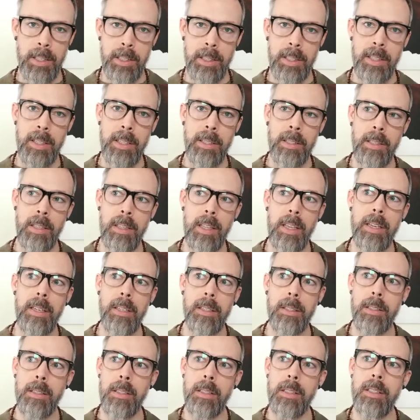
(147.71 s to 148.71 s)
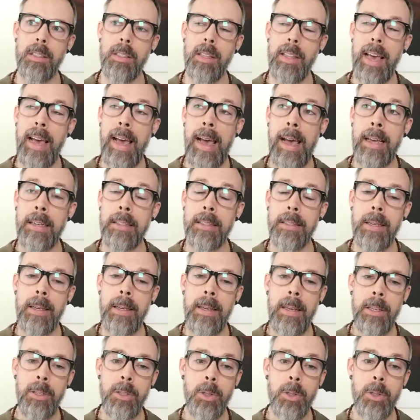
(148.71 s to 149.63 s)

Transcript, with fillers: It's these things that